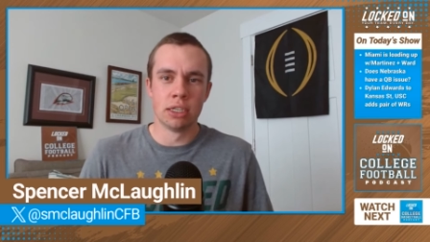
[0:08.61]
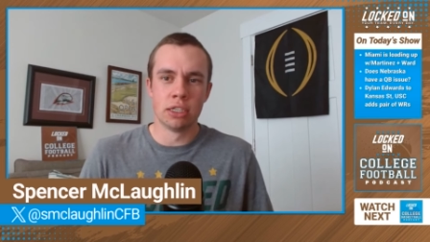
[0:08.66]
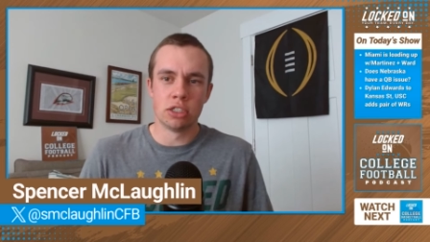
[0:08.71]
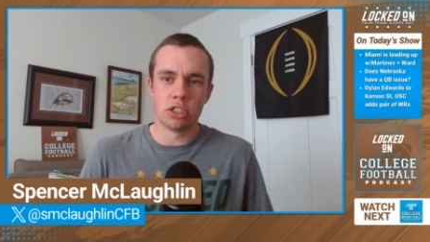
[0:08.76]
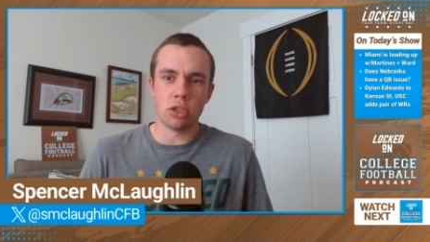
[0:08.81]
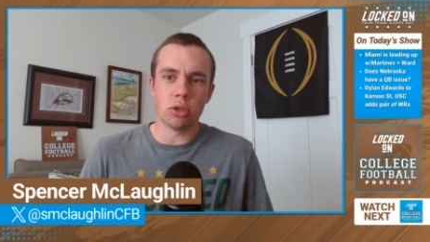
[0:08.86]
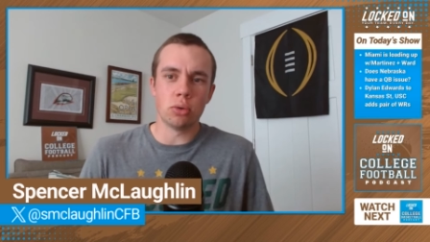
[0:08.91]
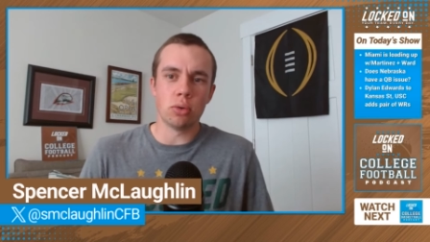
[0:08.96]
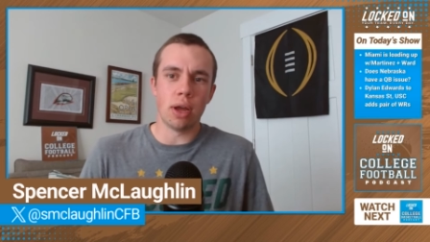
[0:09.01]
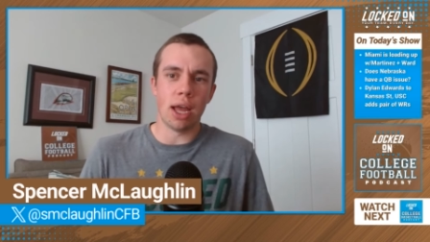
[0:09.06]

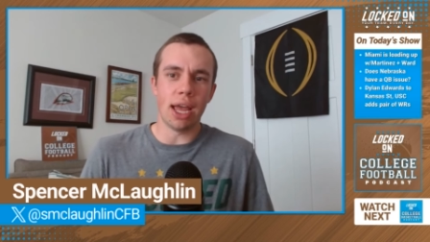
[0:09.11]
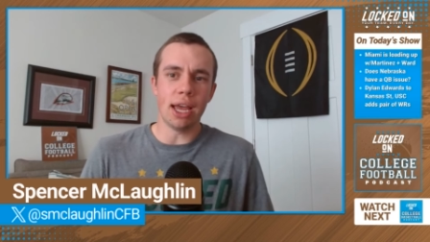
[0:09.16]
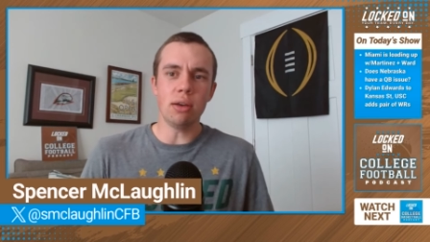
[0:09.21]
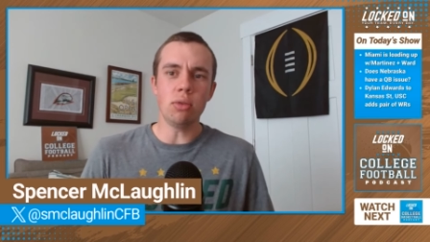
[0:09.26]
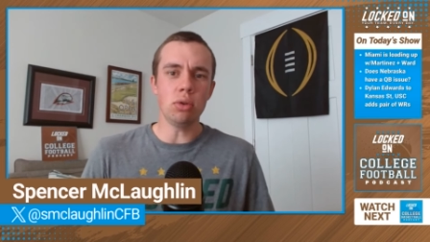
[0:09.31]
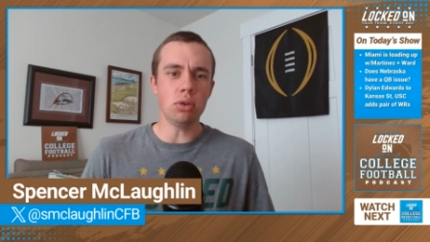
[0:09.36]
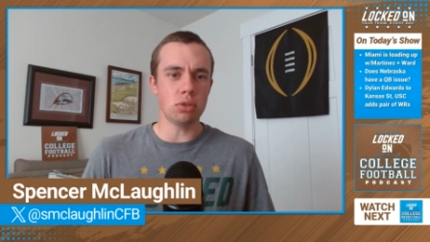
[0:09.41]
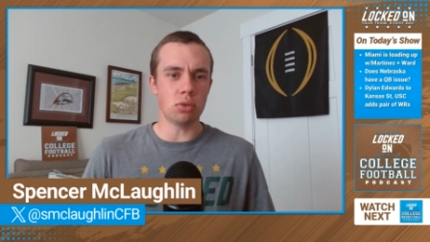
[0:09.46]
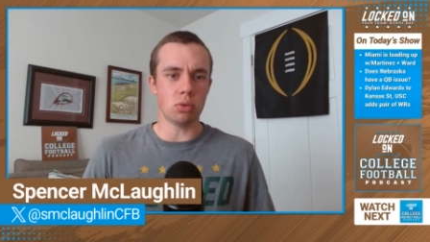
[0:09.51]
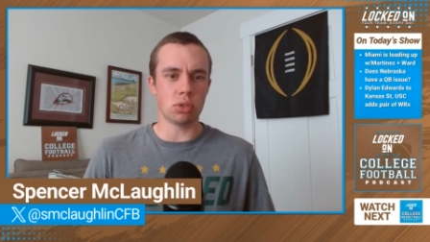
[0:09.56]
So
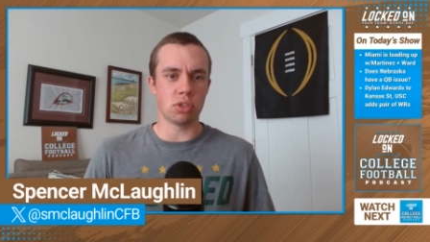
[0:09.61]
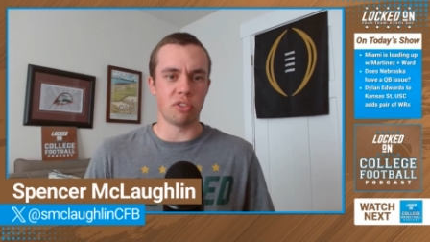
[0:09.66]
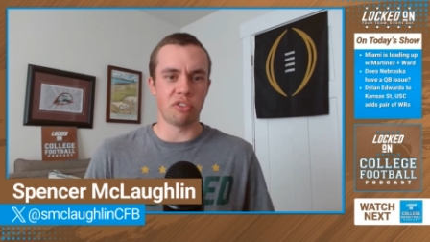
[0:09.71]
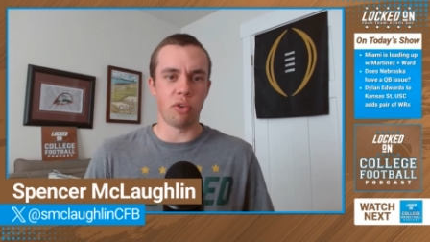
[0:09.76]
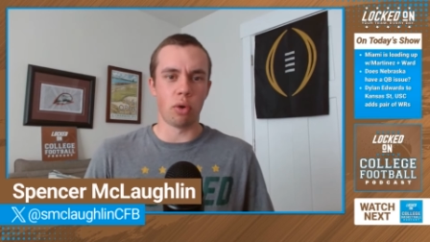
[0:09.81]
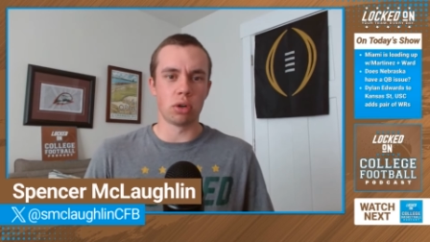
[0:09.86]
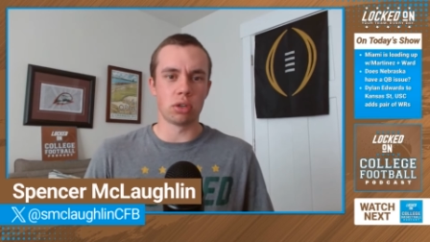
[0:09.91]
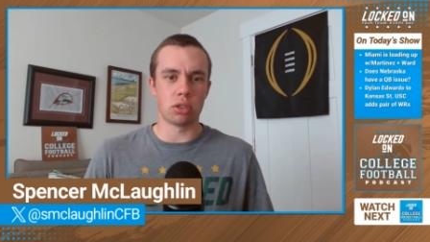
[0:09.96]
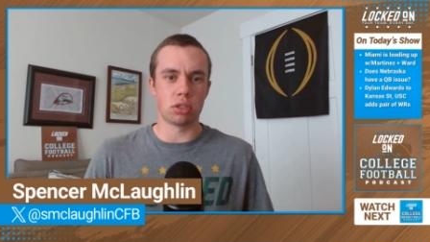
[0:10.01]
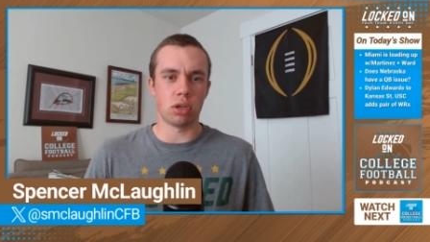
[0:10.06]
Edwards was a
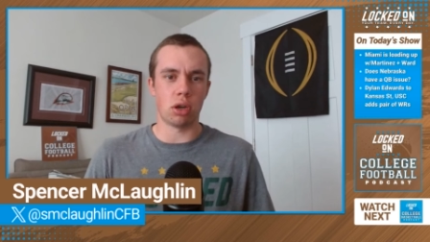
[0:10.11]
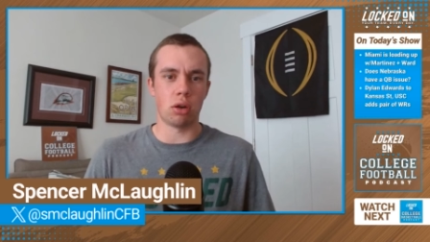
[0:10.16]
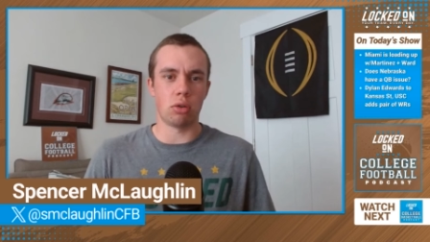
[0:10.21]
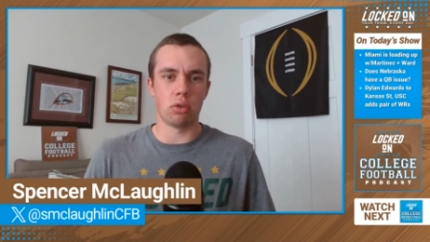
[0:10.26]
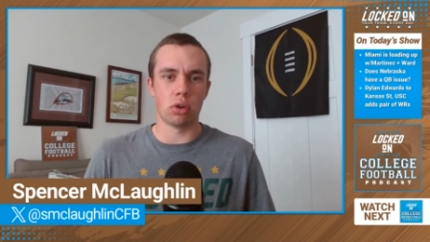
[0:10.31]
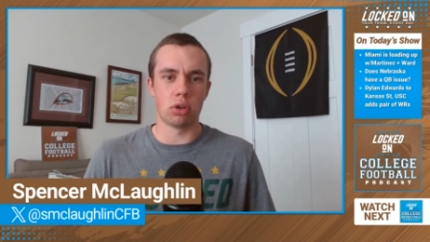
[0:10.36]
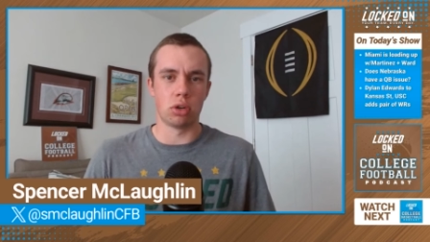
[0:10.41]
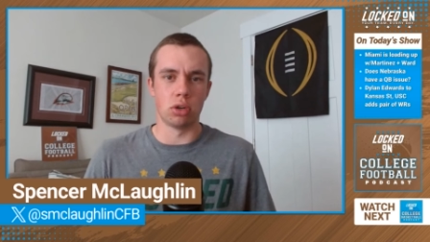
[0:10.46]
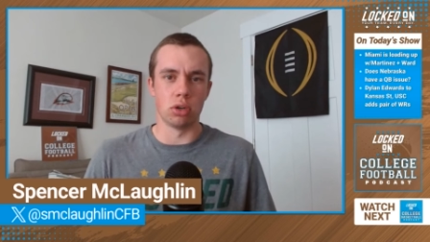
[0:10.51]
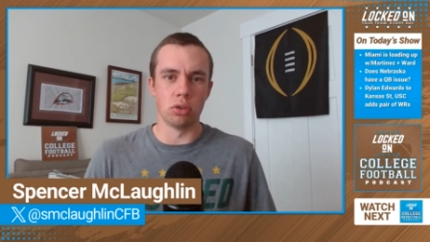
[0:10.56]
four-star
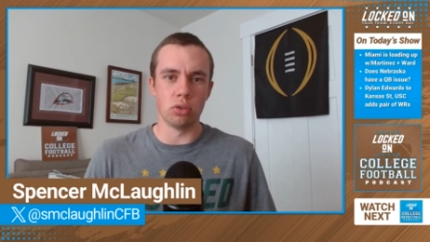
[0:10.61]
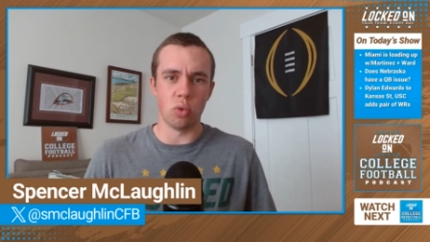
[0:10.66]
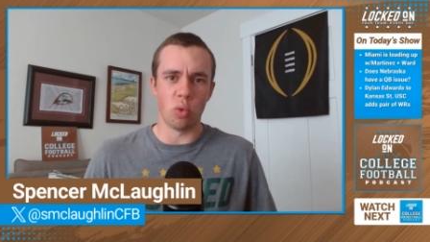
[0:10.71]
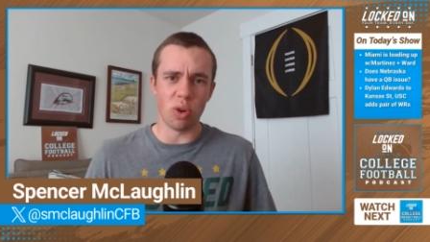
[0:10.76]
recruit,